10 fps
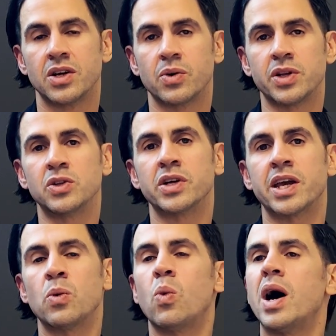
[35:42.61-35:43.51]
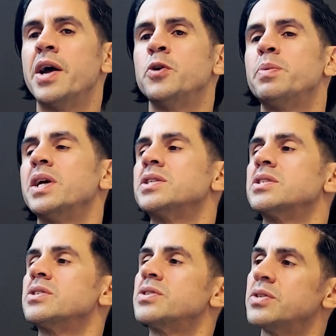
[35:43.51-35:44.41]
When you look at why do
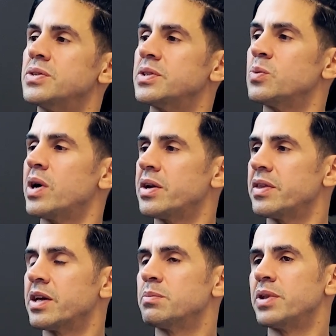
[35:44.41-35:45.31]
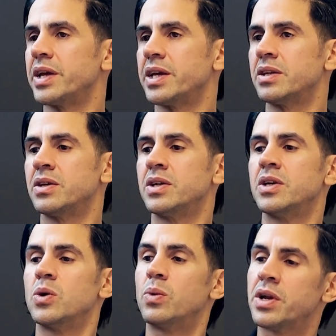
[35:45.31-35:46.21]
patients sue and why do they complain,
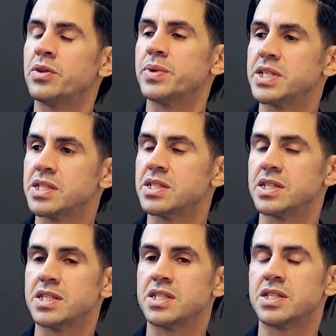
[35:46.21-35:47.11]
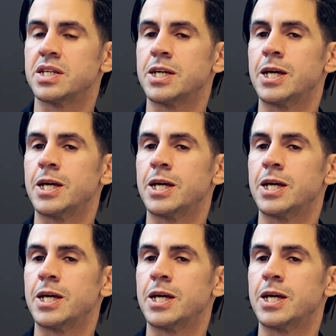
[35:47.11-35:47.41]
one of the reasons is